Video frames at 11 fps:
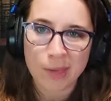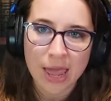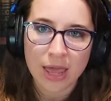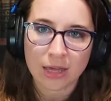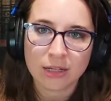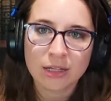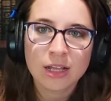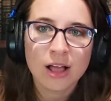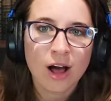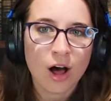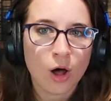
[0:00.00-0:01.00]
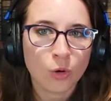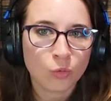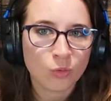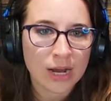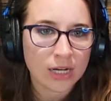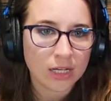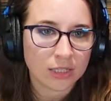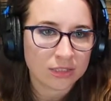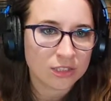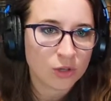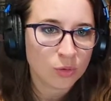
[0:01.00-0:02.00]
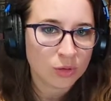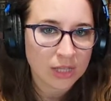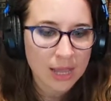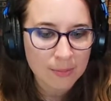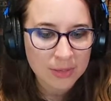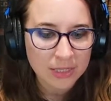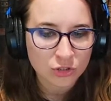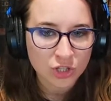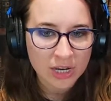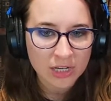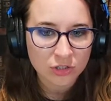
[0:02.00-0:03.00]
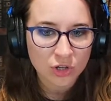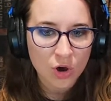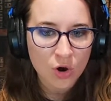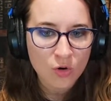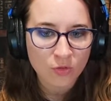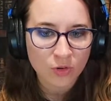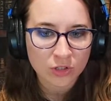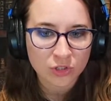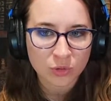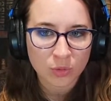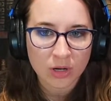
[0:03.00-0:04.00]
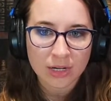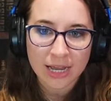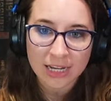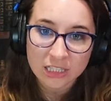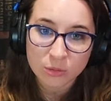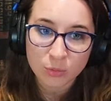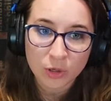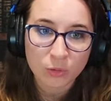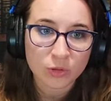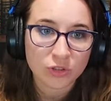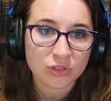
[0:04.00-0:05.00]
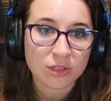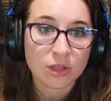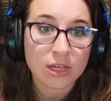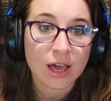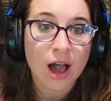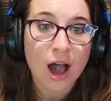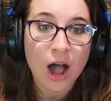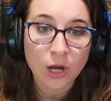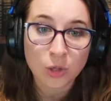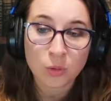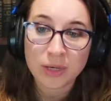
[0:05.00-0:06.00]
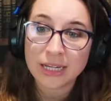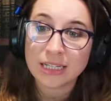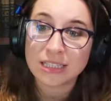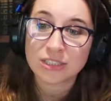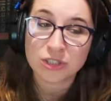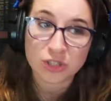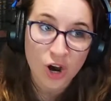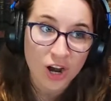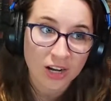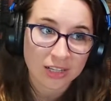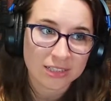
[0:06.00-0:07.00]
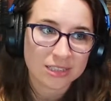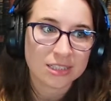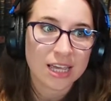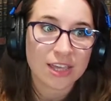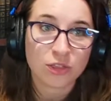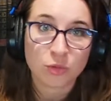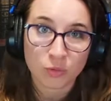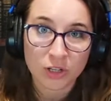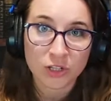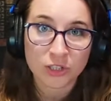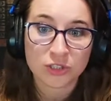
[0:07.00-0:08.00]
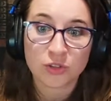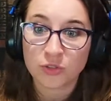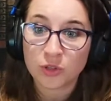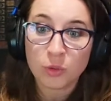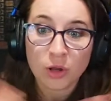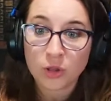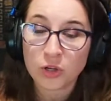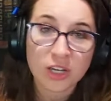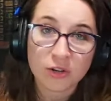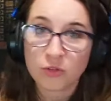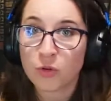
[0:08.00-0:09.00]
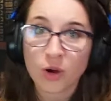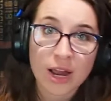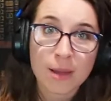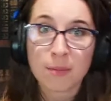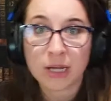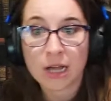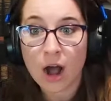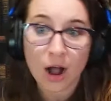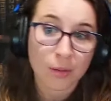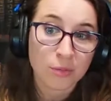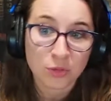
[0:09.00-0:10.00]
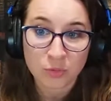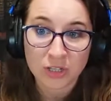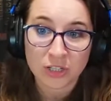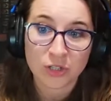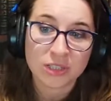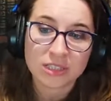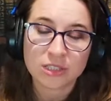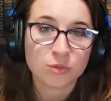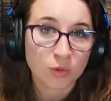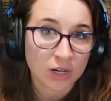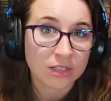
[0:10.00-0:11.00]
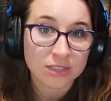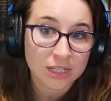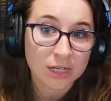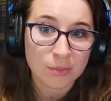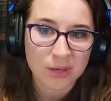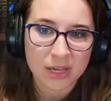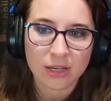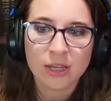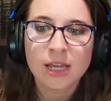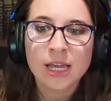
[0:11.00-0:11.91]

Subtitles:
Bay. Alrighty, so let me change over to our next book, which is The Hungry Dark. This is a thriller, so if you are looking for a macabre thriller, this is where it's going to be.